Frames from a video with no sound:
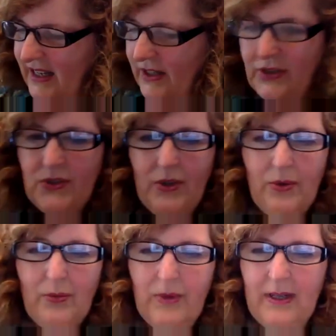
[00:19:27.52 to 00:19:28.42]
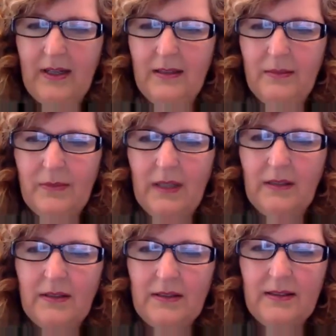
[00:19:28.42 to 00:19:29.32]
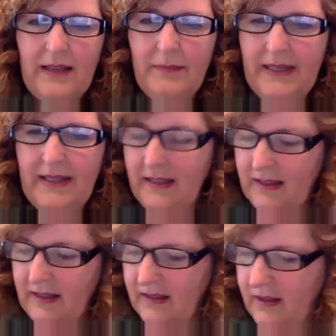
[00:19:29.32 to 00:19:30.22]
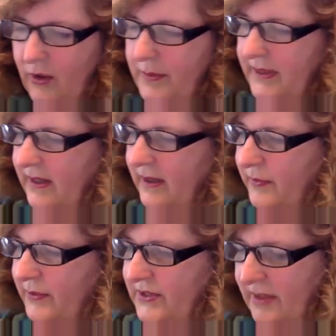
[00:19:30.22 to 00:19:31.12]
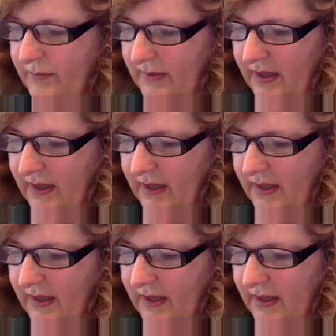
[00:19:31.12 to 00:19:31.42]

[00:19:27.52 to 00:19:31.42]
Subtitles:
So let me open it up for some